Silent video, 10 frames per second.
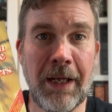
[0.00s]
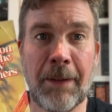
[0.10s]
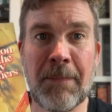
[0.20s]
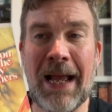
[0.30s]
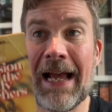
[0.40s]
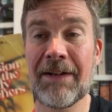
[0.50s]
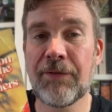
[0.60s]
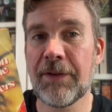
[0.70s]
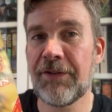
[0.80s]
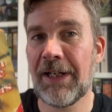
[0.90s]
Anne
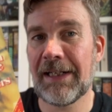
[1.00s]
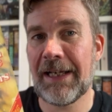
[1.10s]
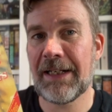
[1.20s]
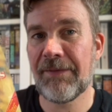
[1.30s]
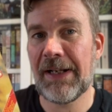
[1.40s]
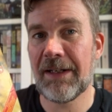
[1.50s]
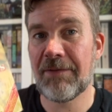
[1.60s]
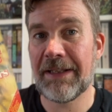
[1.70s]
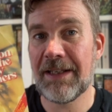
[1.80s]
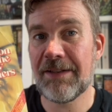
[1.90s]
from the channel Anne Novella
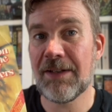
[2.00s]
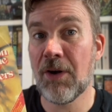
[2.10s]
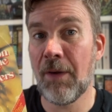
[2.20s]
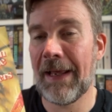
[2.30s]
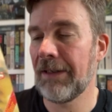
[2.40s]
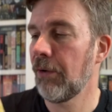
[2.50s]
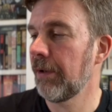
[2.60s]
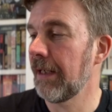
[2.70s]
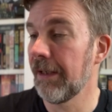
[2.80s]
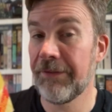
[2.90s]
read this not that long
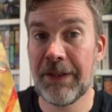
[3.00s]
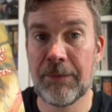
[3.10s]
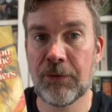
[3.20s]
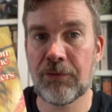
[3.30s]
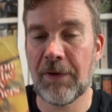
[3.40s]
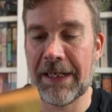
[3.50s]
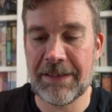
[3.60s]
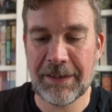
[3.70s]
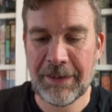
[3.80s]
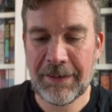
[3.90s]
ago and said it was great.